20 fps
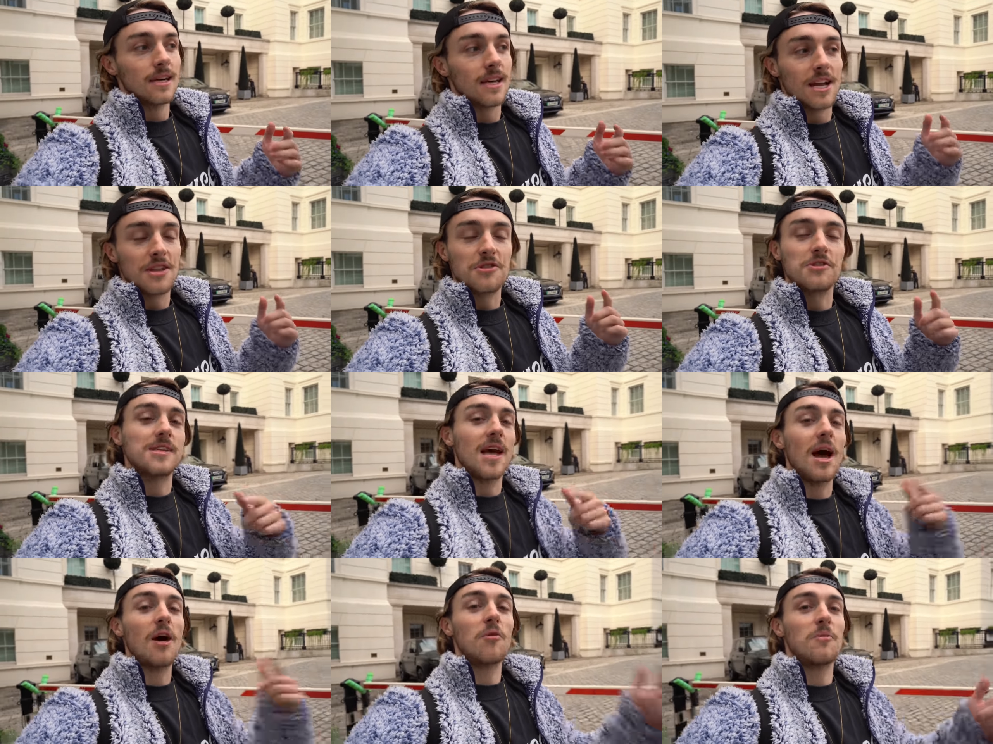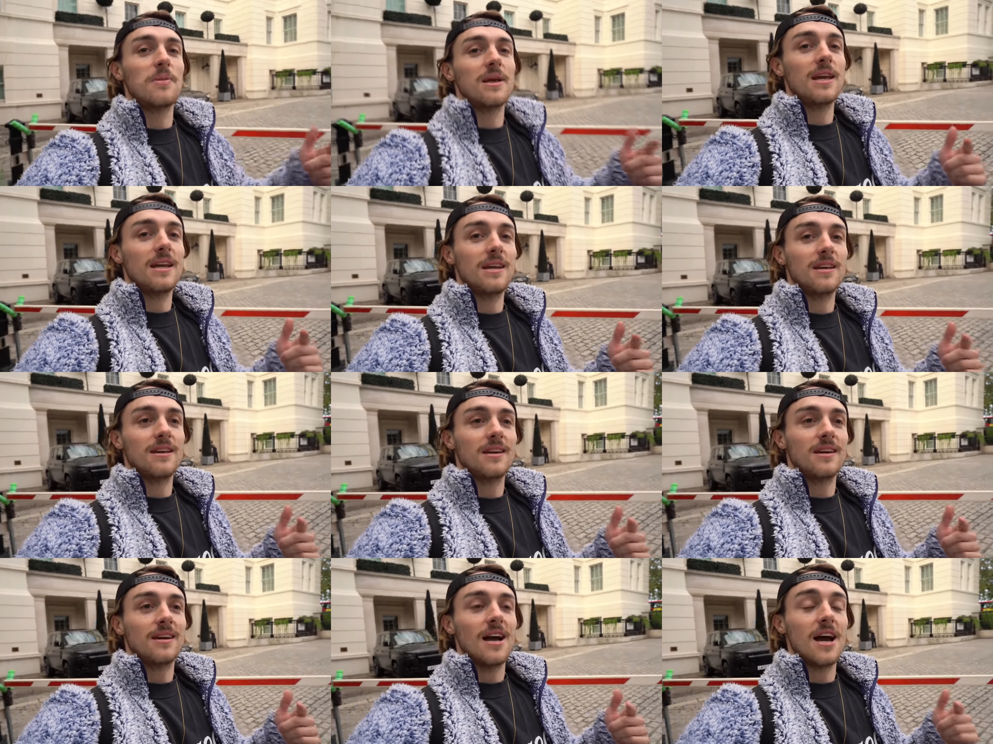and tell me
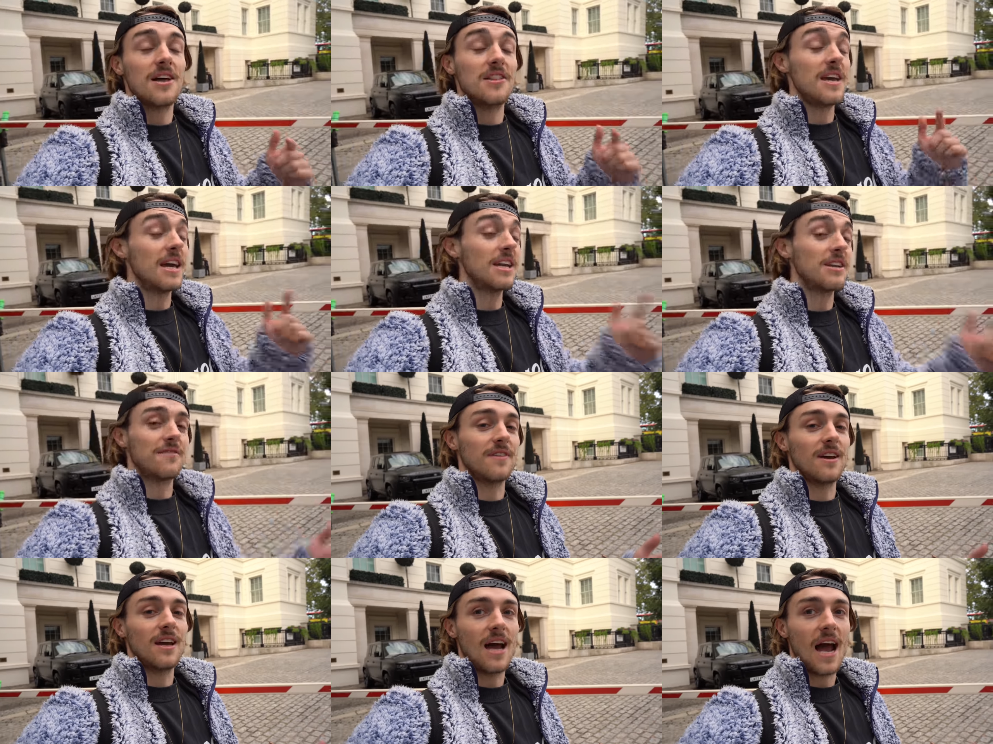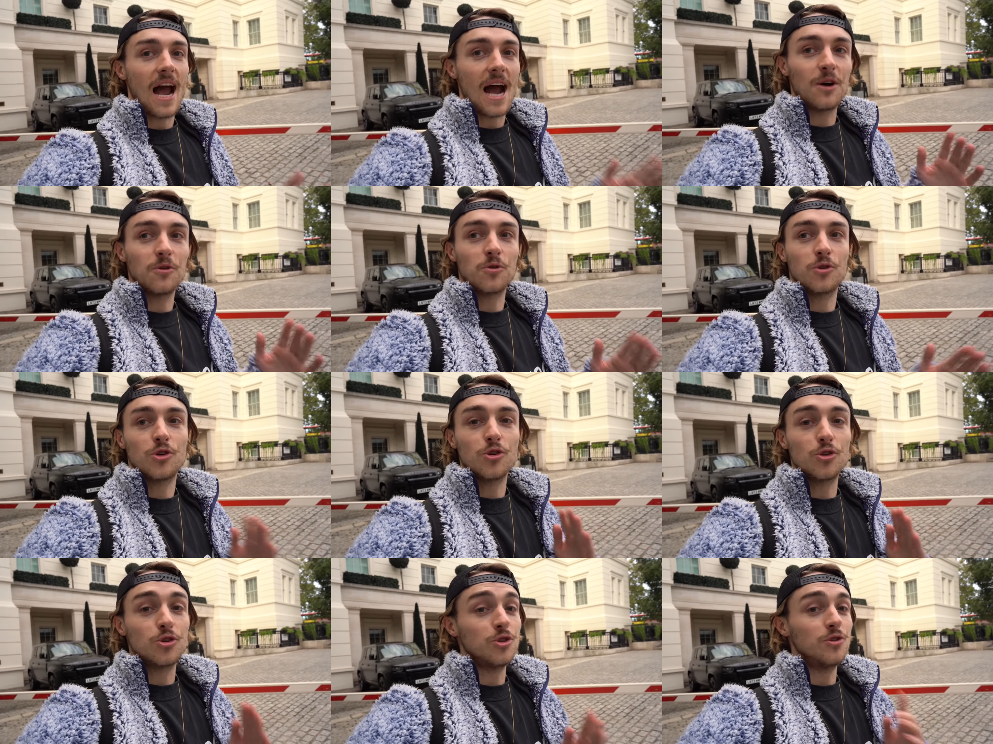at the end of it how
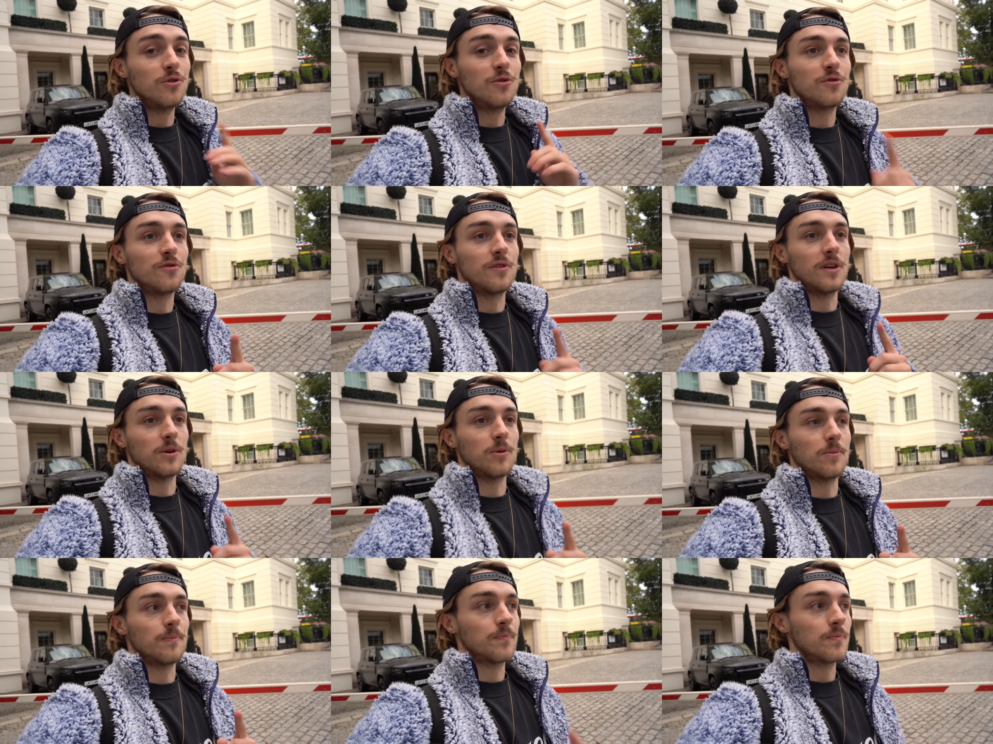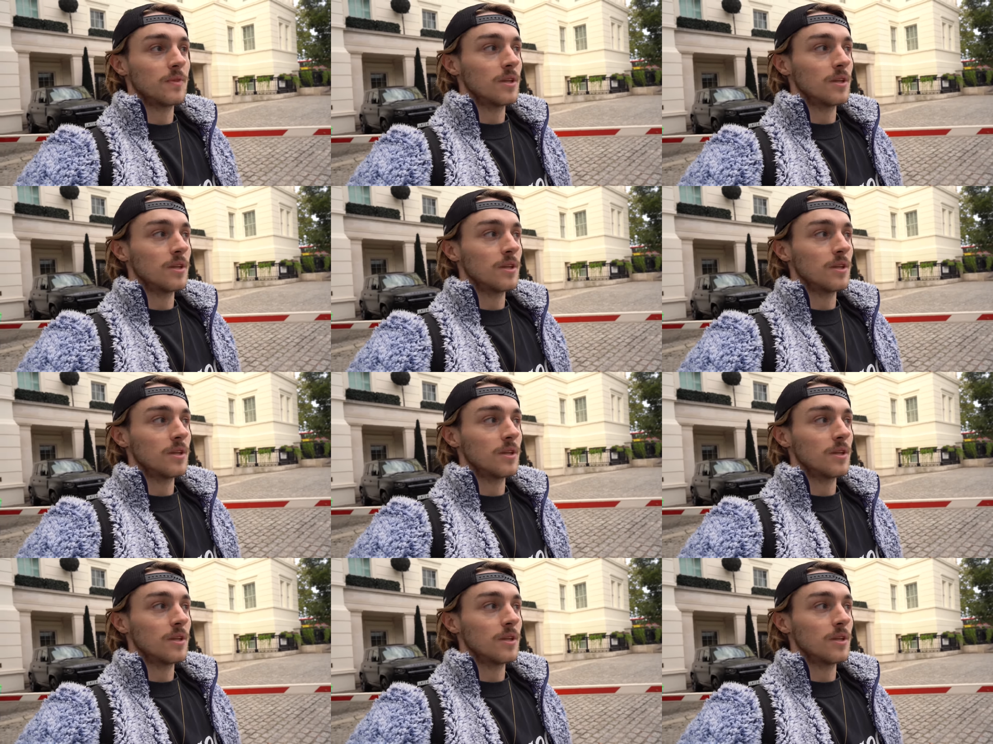good you feel.